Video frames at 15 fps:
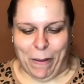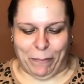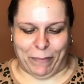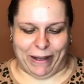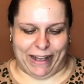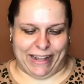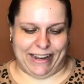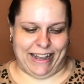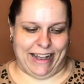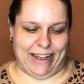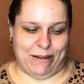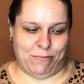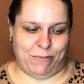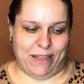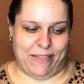But
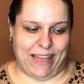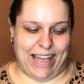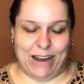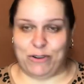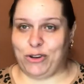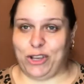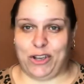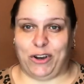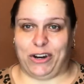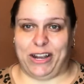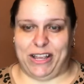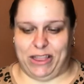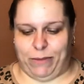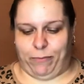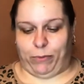they actually got it
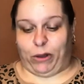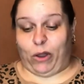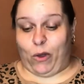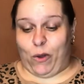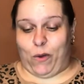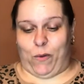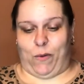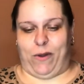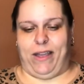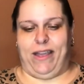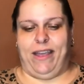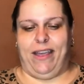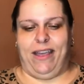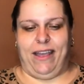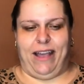in the blue.
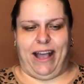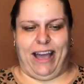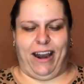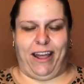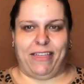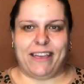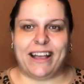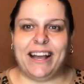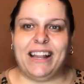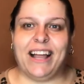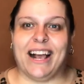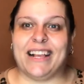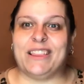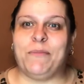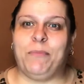And I think I
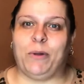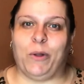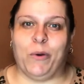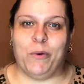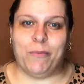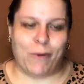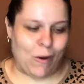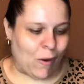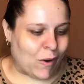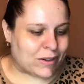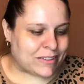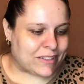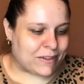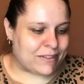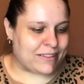like the blue more.
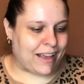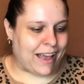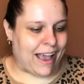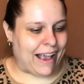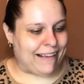So I was like,